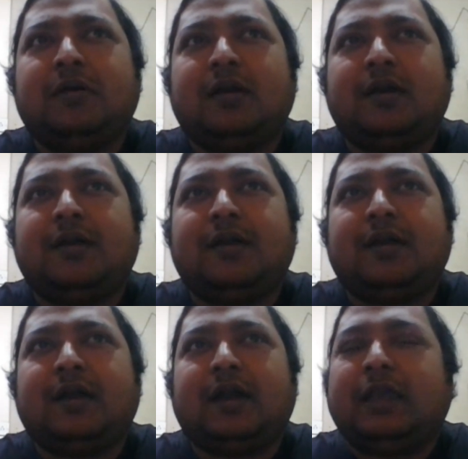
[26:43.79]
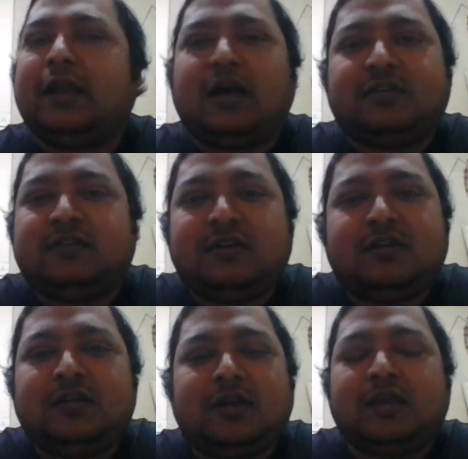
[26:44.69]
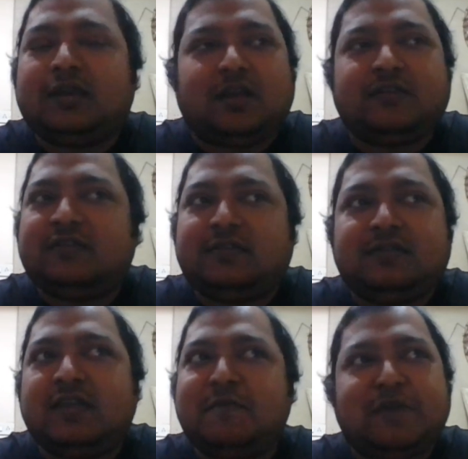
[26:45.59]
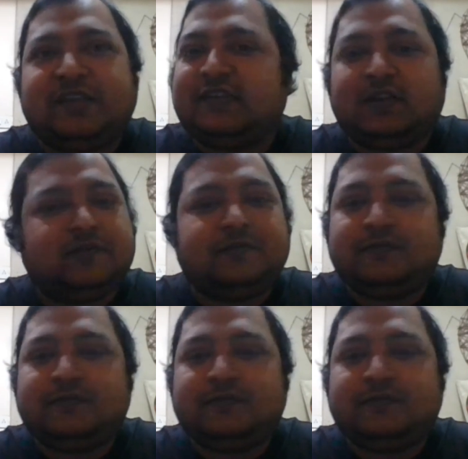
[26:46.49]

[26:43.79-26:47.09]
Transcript: I, I cast them myself.